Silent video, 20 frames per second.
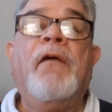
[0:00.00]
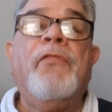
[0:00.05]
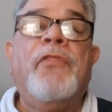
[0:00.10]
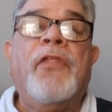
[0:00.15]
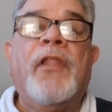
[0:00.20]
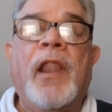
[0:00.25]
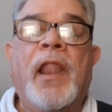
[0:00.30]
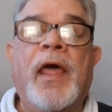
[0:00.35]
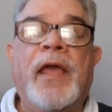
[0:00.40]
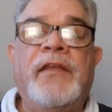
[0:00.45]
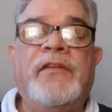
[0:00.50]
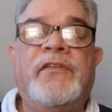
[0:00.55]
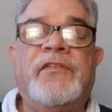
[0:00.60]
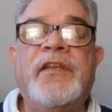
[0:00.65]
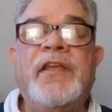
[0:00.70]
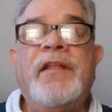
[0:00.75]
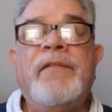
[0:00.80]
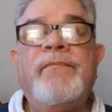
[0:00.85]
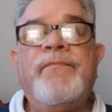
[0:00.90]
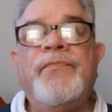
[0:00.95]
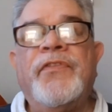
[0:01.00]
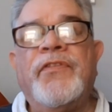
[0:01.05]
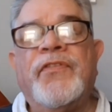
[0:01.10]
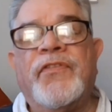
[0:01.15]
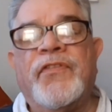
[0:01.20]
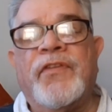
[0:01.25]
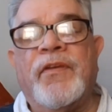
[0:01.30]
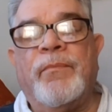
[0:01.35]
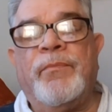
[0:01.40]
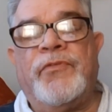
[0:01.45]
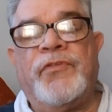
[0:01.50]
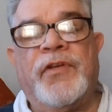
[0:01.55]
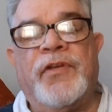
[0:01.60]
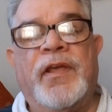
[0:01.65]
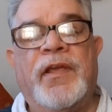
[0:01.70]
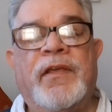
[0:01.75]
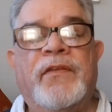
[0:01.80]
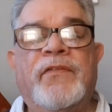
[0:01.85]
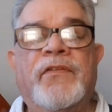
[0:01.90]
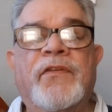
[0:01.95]
the lighting, the
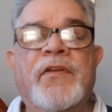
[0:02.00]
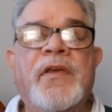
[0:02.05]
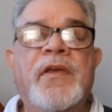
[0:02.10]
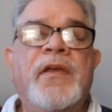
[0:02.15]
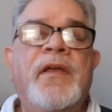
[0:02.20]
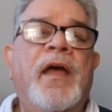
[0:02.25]
subjects,